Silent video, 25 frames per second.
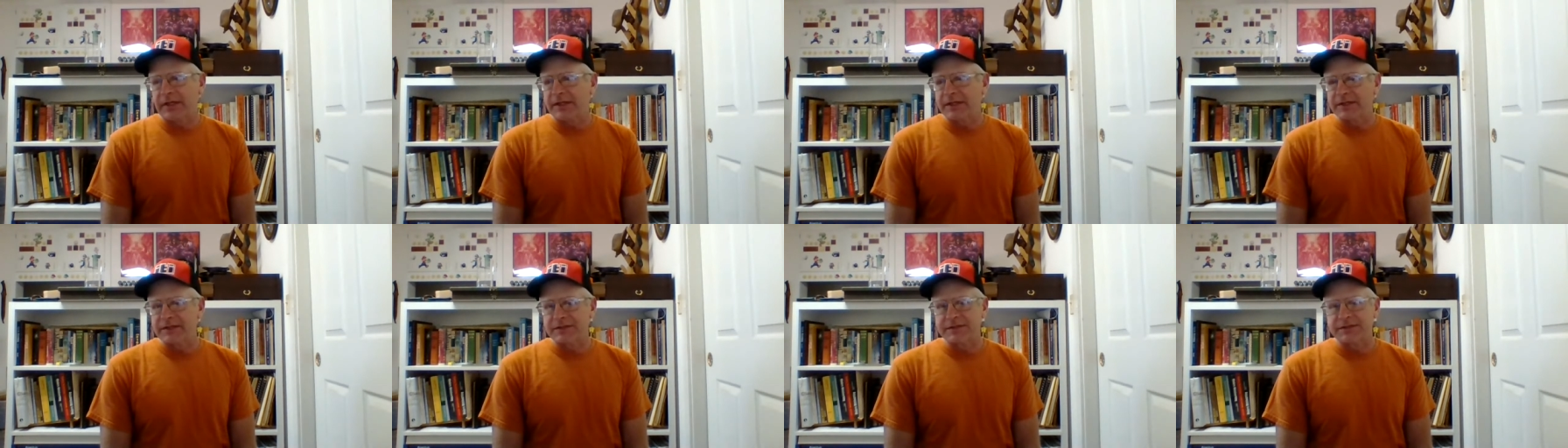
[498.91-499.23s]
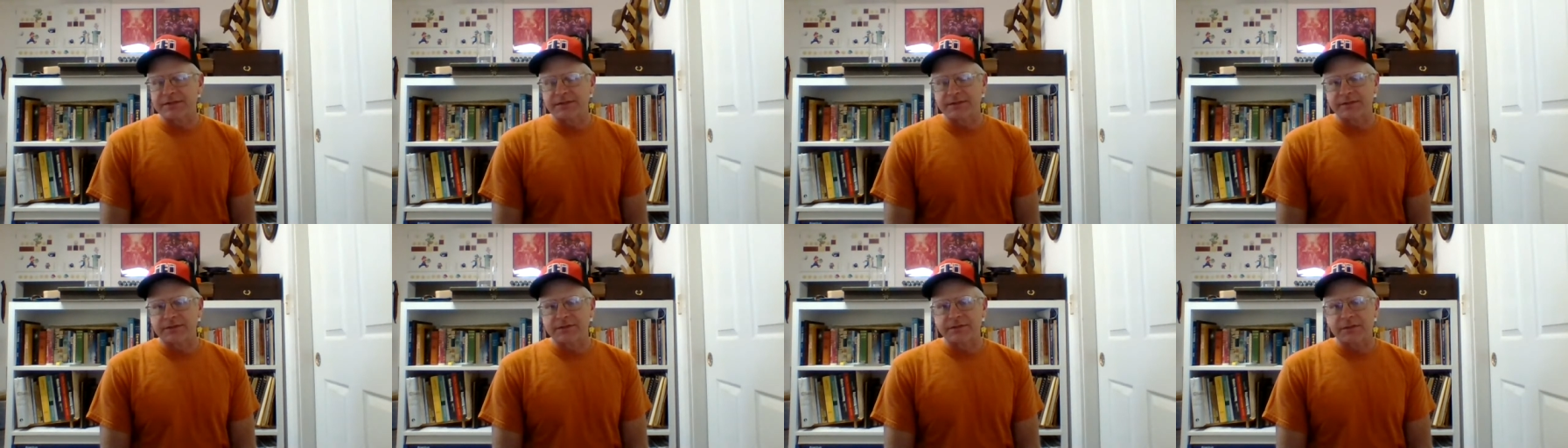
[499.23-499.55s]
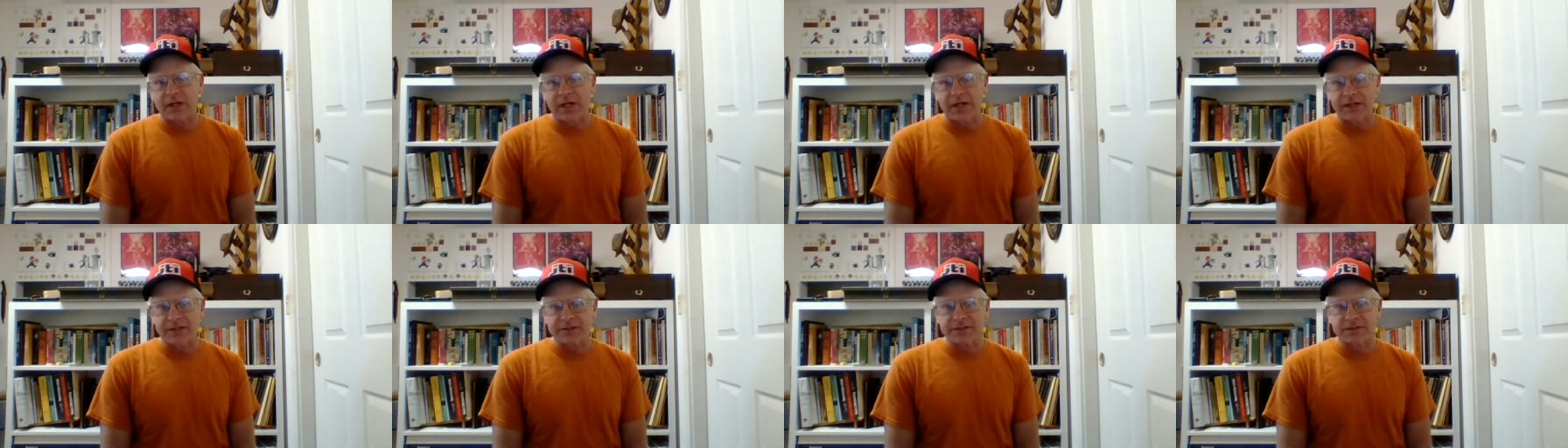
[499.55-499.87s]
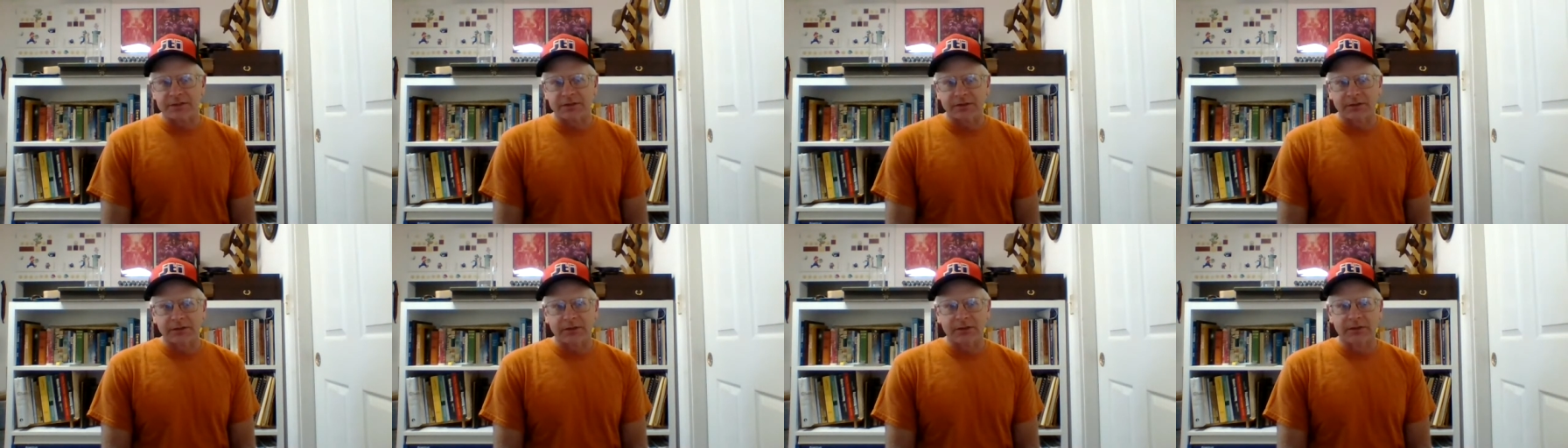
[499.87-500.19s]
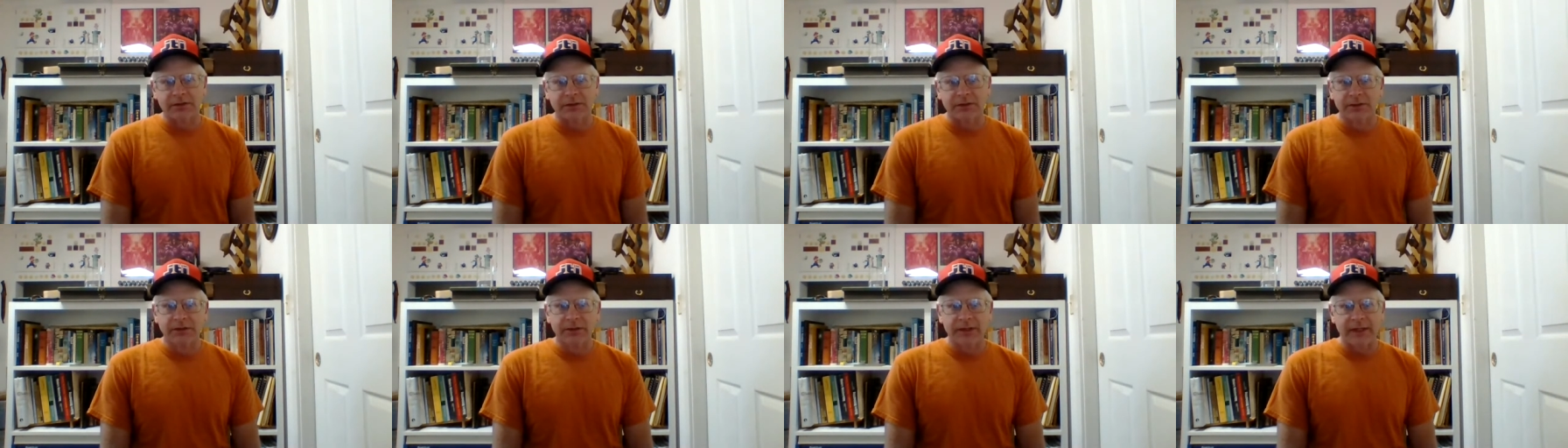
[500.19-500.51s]
as the dry sugar
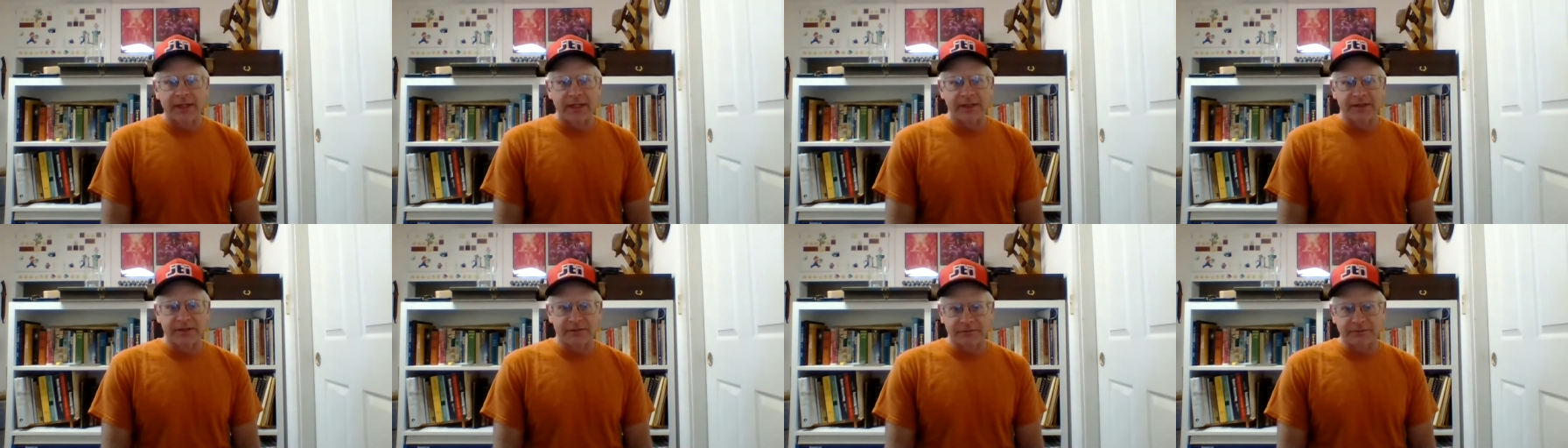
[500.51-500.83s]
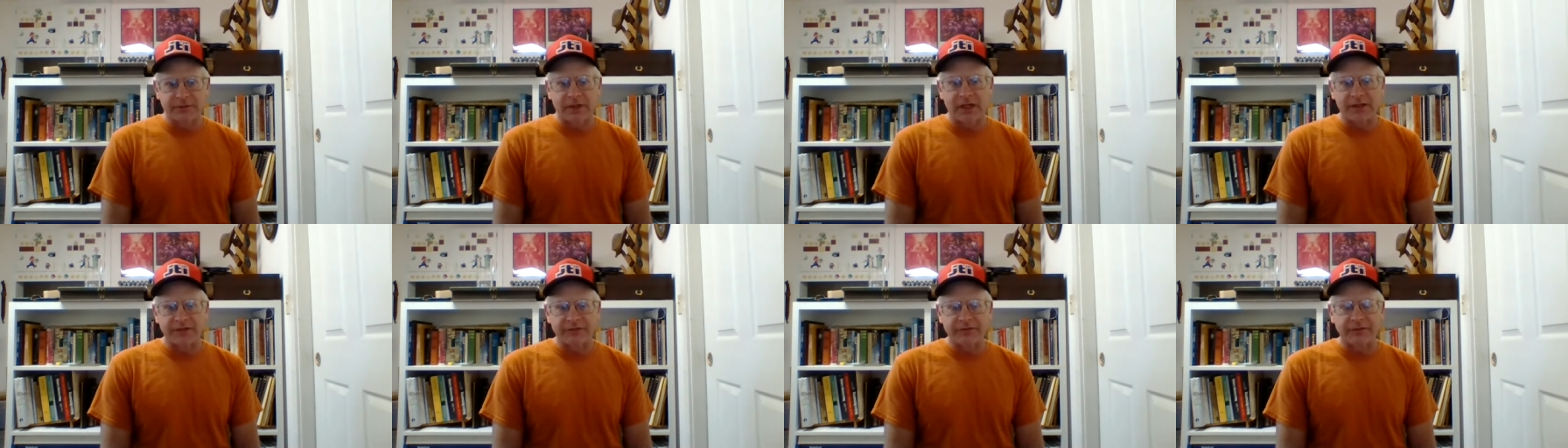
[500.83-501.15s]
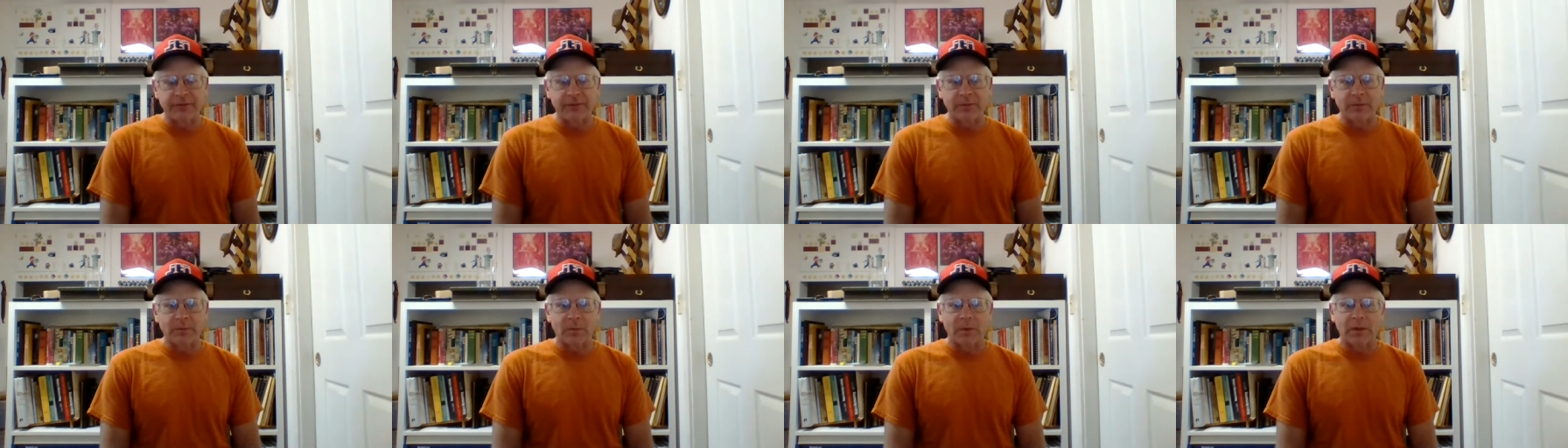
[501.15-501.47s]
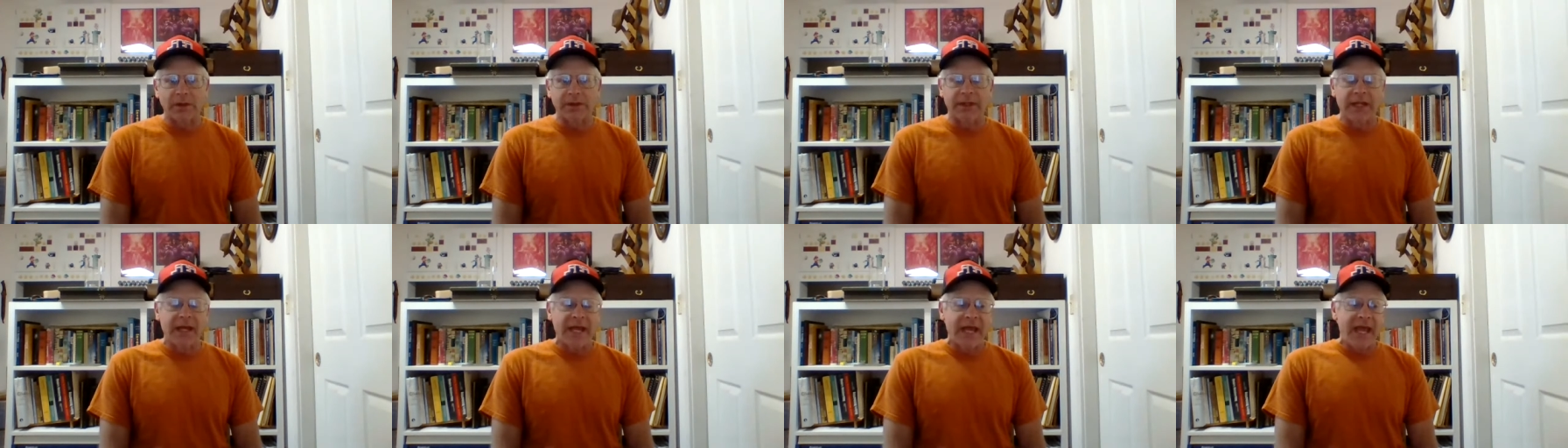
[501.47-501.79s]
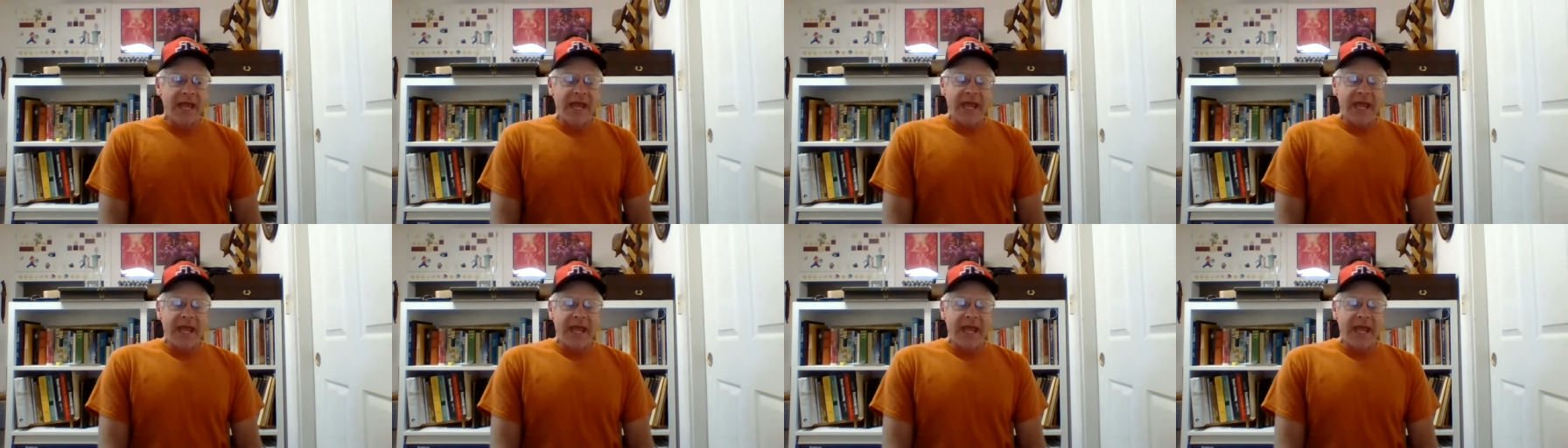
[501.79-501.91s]
and you've got two to one